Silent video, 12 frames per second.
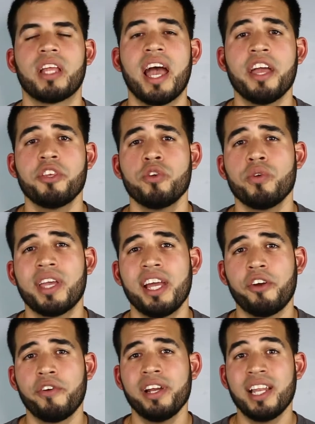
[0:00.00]
and you
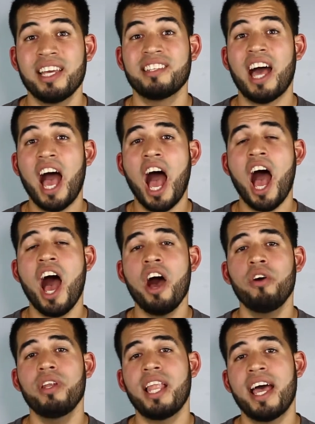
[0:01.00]
can realize
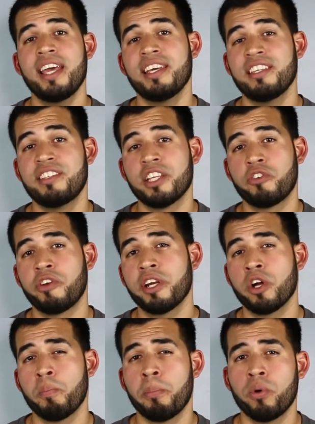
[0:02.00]
how light is the
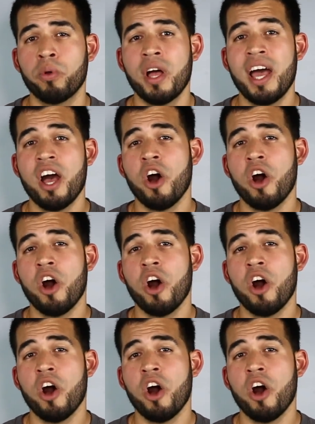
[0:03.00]
trigger pull